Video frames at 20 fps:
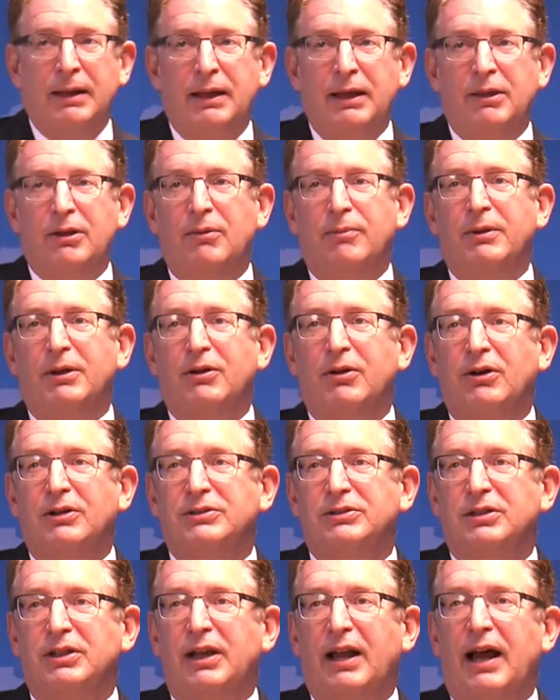either
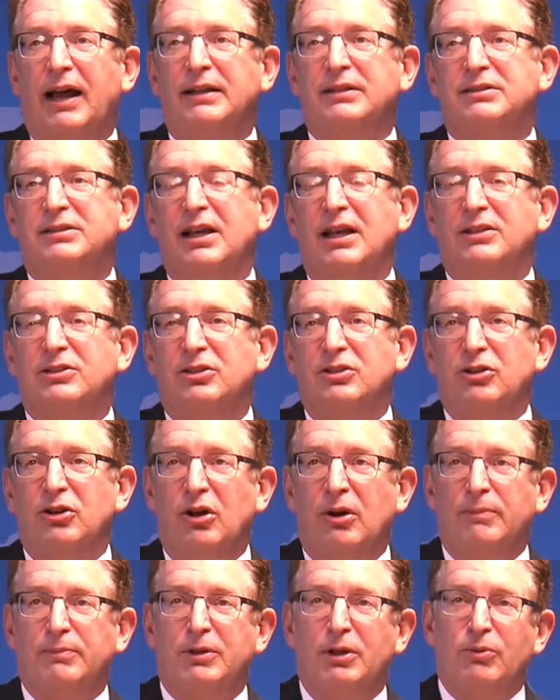because the United States and
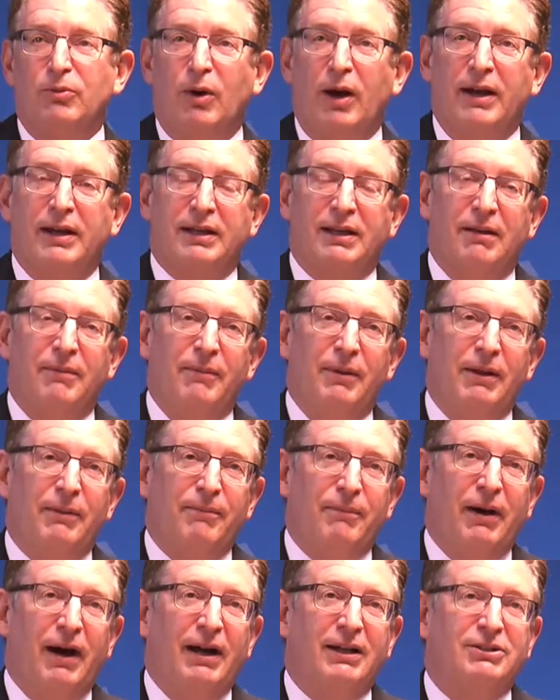Europe didn't want to commit
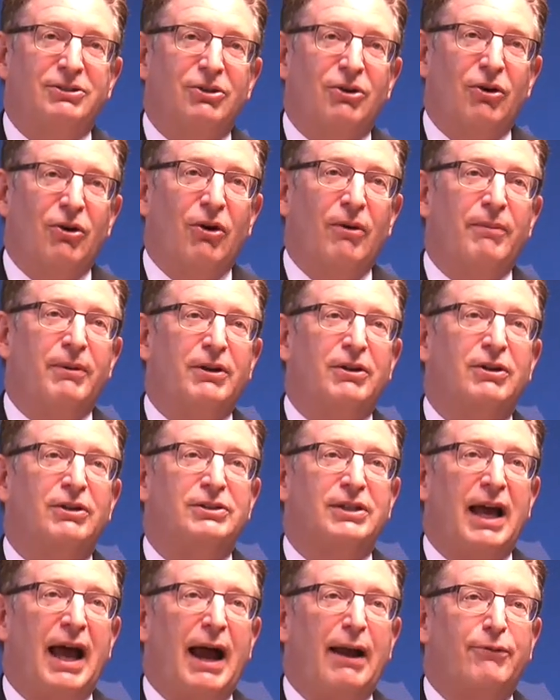much or
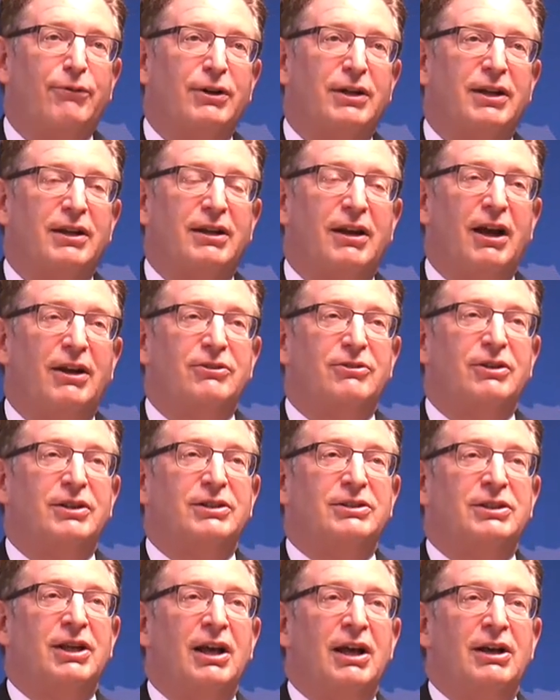because African
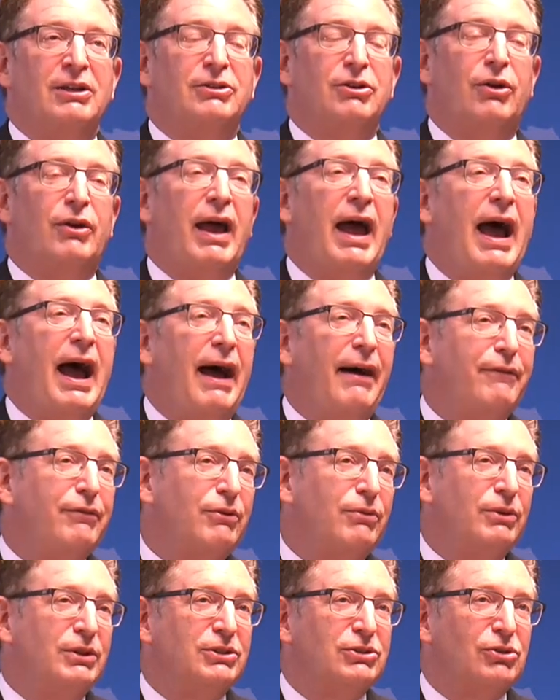countries don't have
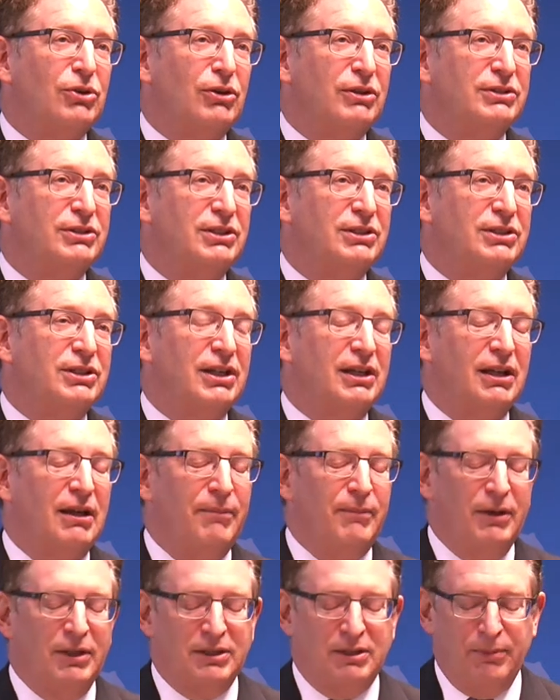the resources to
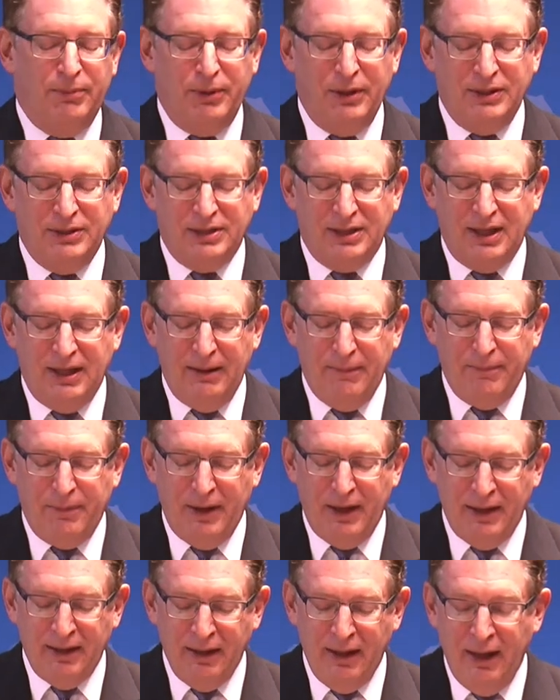commit to
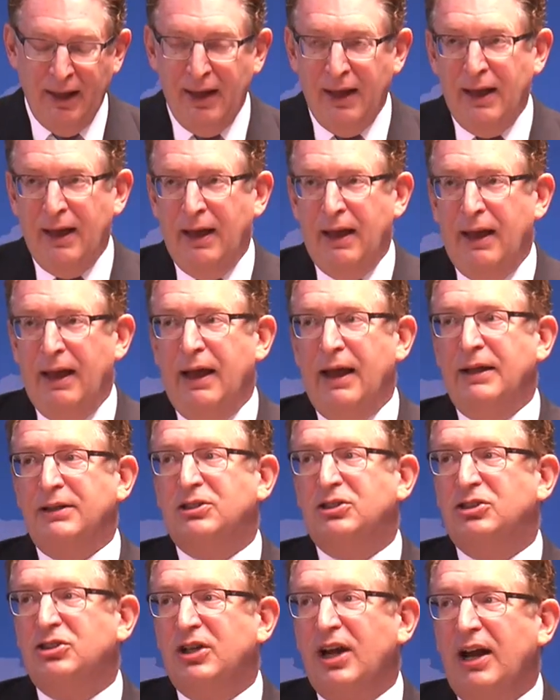peacekeeping.
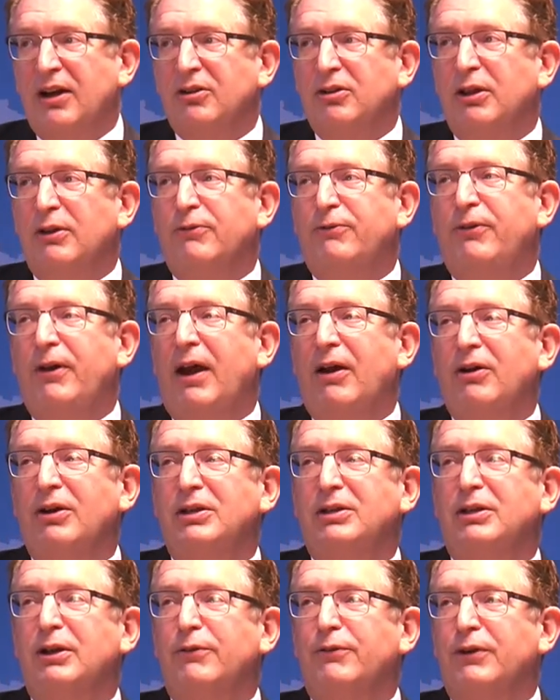It's generally
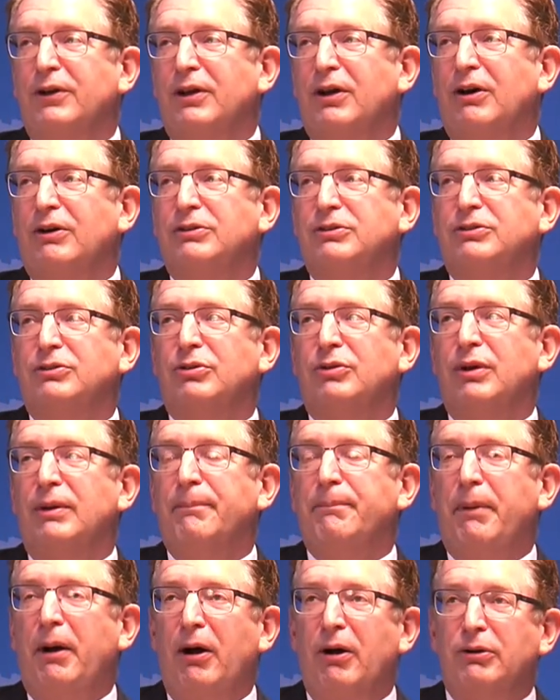very difficult to
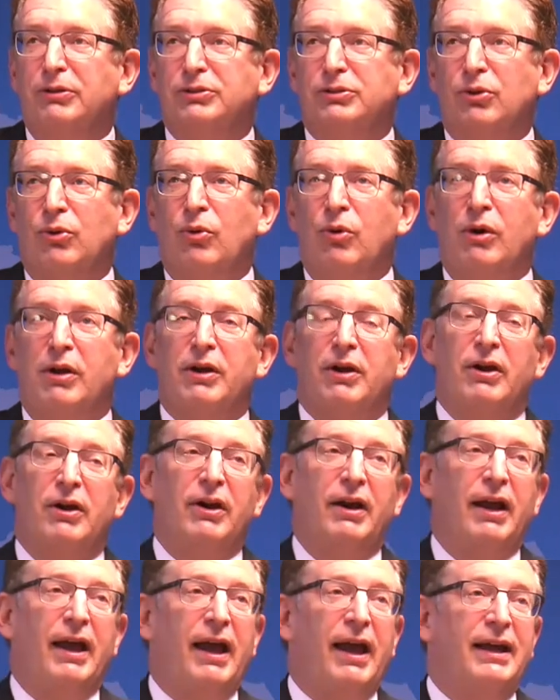impose
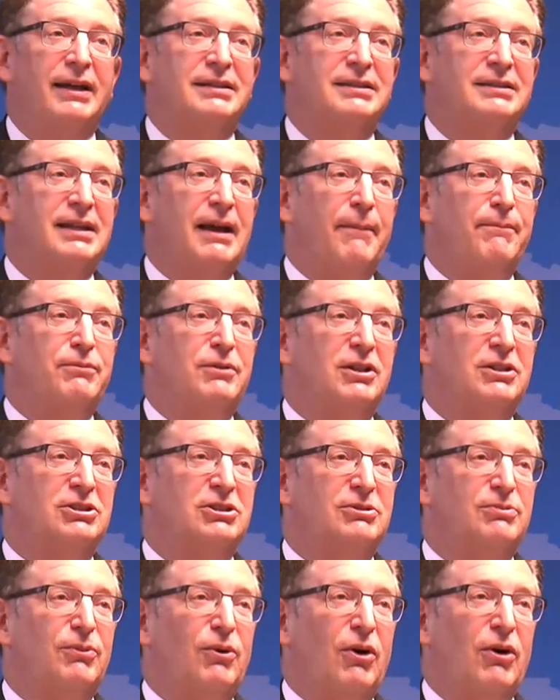order except in
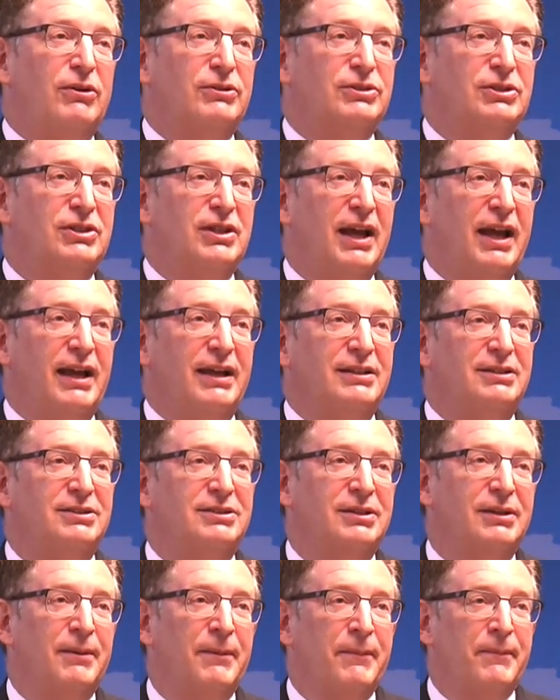small
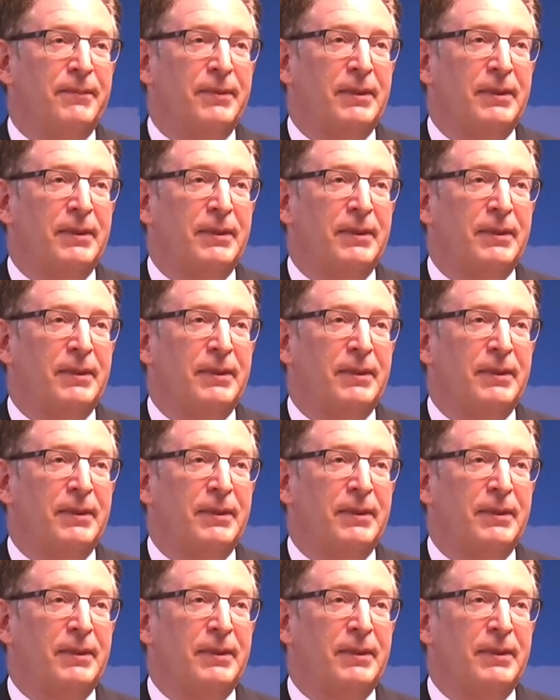states.